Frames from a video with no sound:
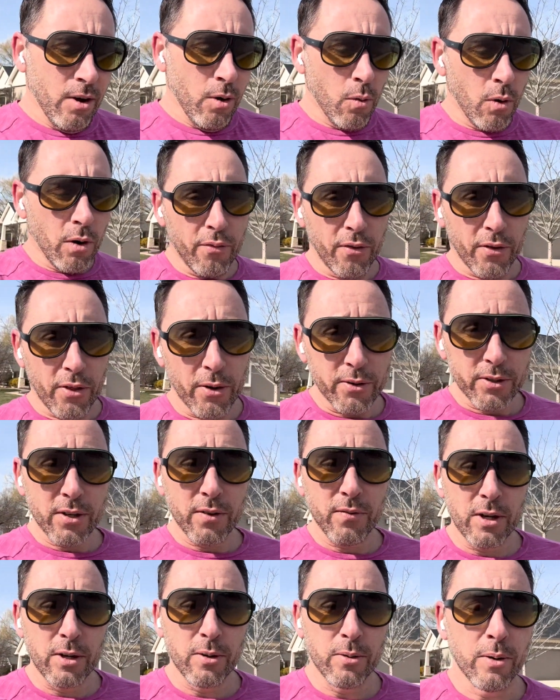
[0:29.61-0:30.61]
well, for those
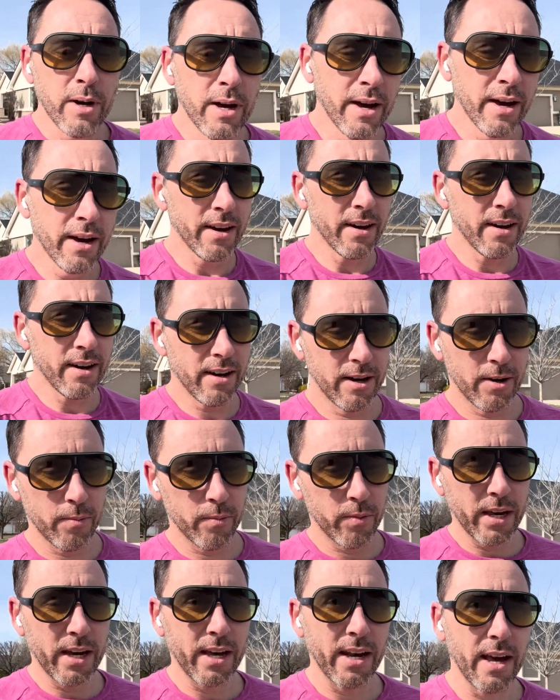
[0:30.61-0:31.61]
of you
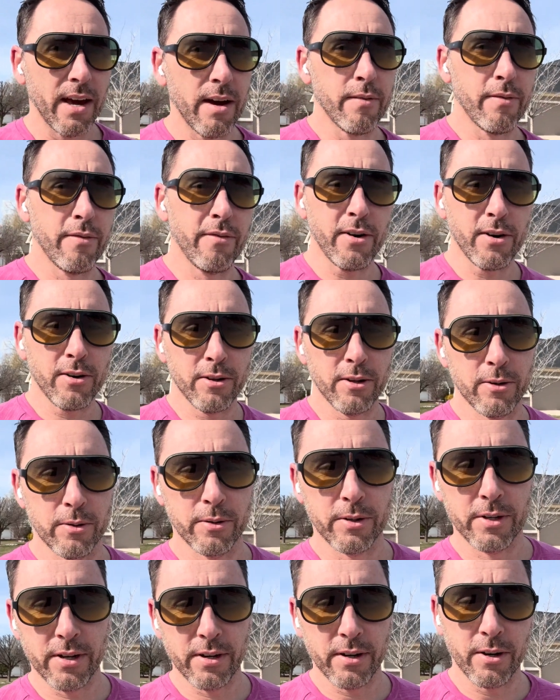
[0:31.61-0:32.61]
um, that have
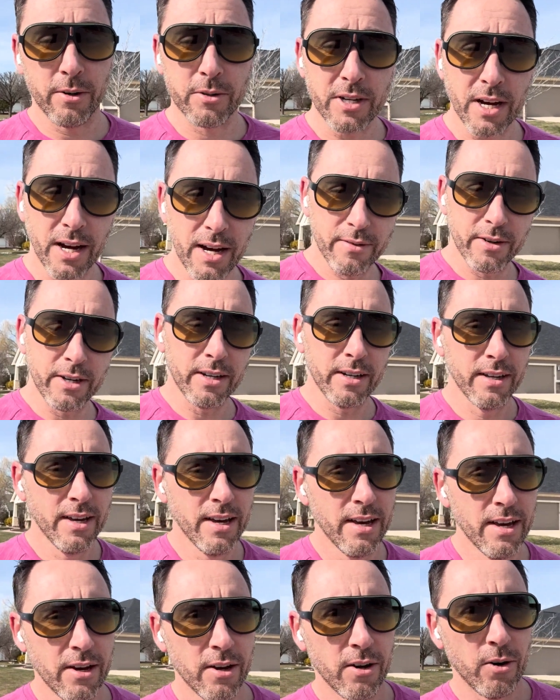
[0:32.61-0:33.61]
followed Otava
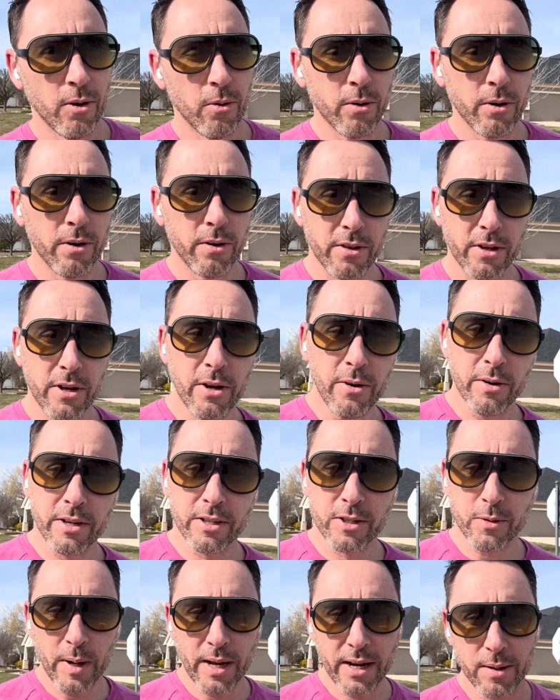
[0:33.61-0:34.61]
or The
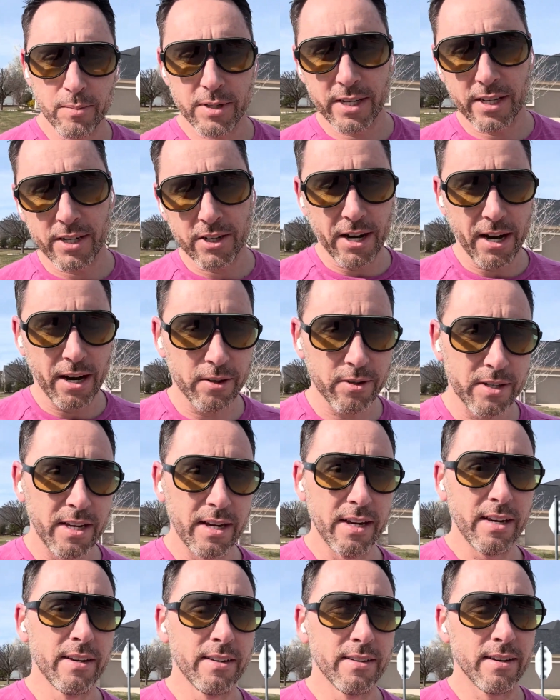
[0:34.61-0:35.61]
Notice, my name is TJ
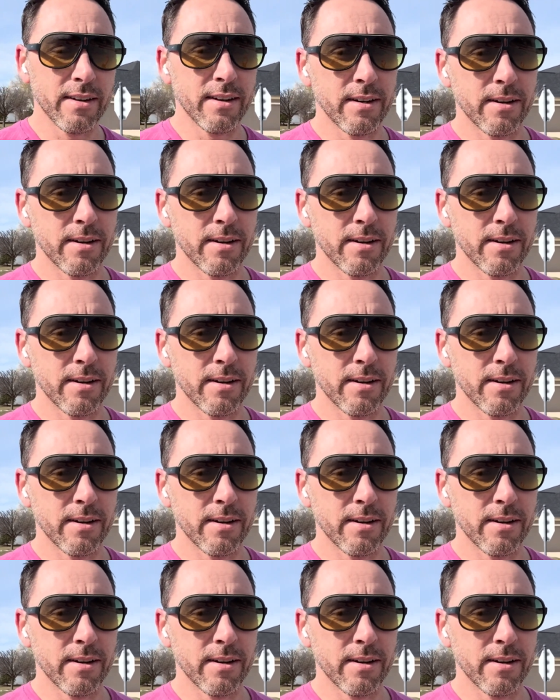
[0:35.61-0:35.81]
Houske.